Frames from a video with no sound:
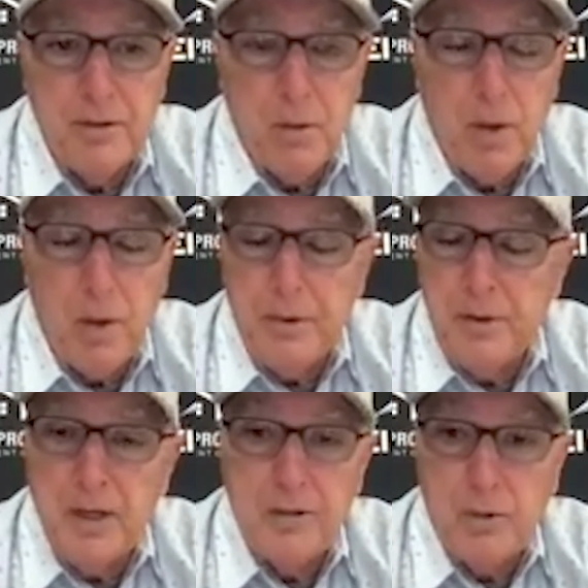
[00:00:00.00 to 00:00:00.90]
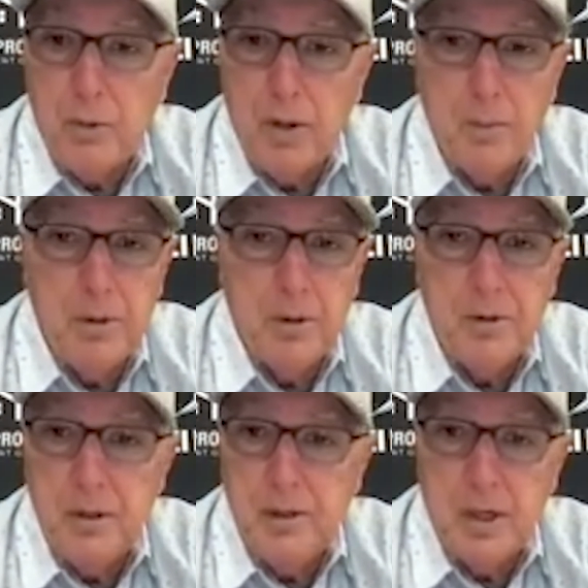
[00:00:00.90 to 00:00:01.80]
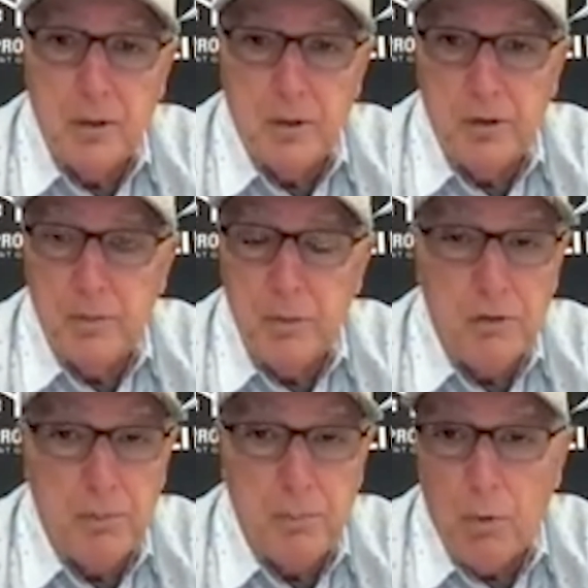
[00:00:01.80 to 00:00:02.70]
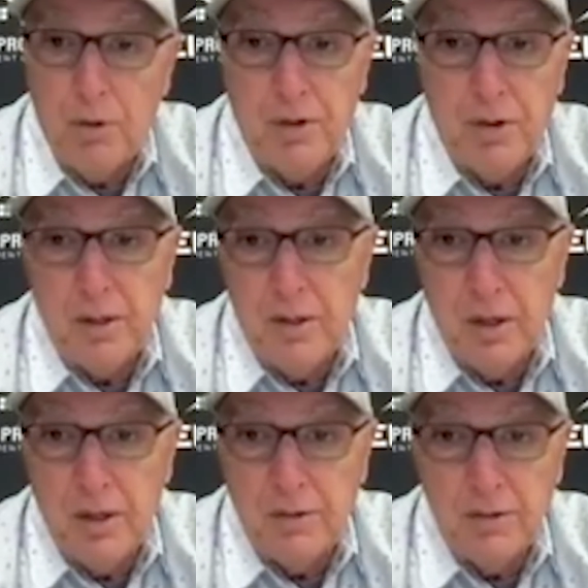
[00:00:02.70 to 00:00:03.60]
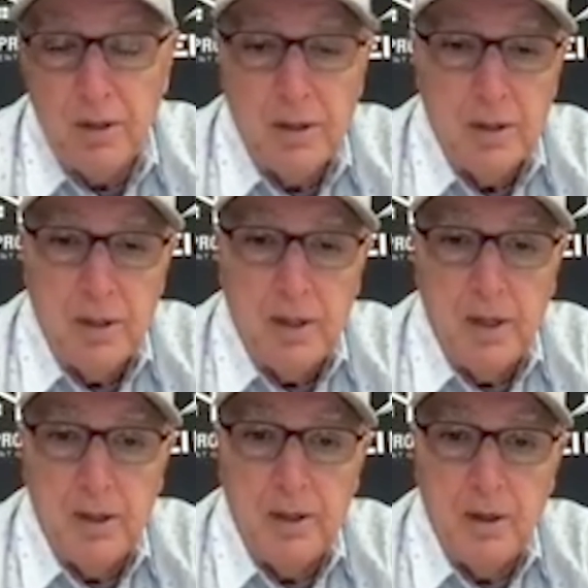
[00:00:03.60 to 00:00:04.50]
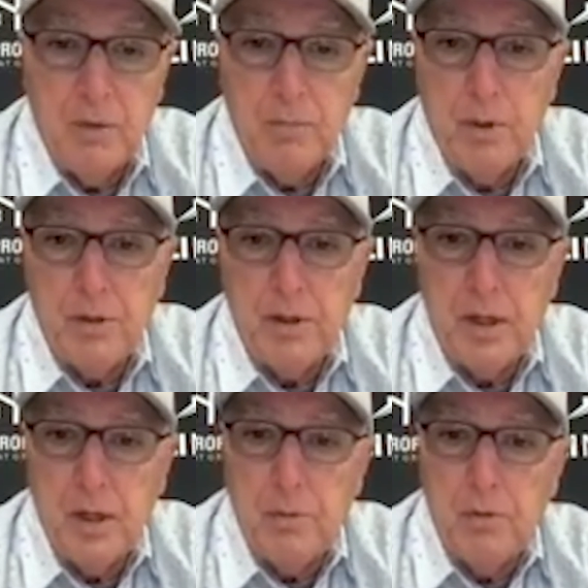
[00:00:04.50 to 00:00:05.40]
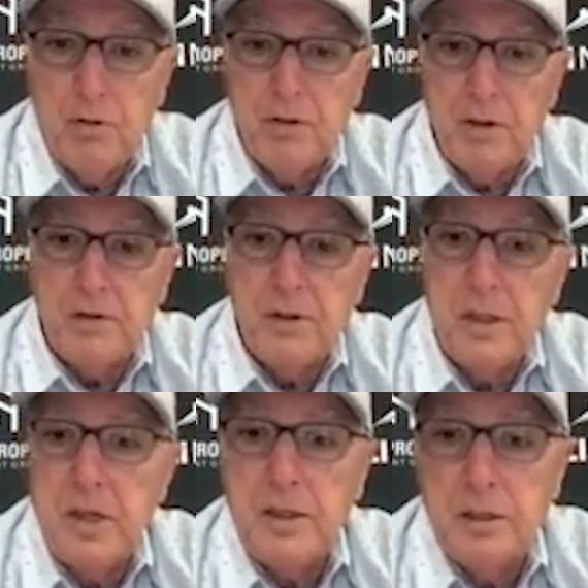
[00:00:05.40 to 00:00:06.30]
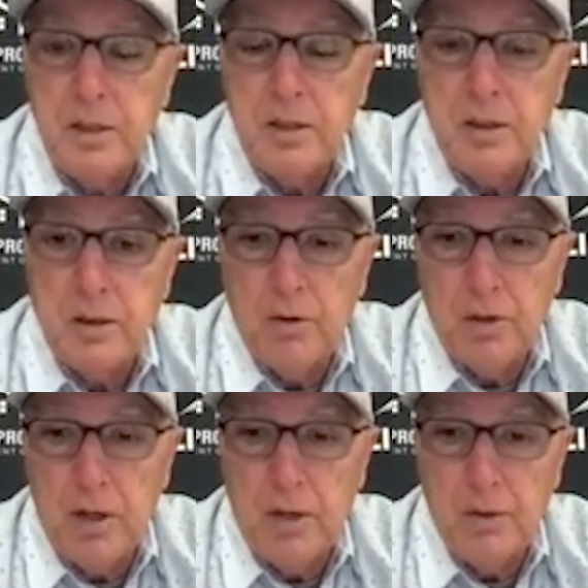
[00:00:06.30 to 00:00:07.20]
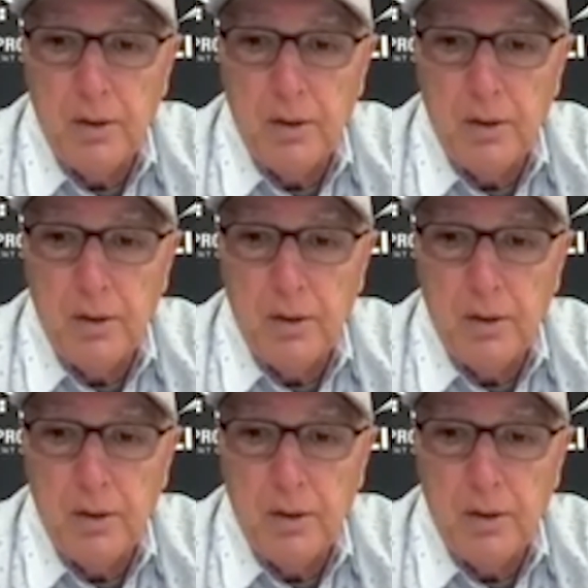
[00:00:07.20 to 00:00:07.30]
Our reputation, credibility, and integrity is the most important thing to us. And we've built that up over 17, 18 years now.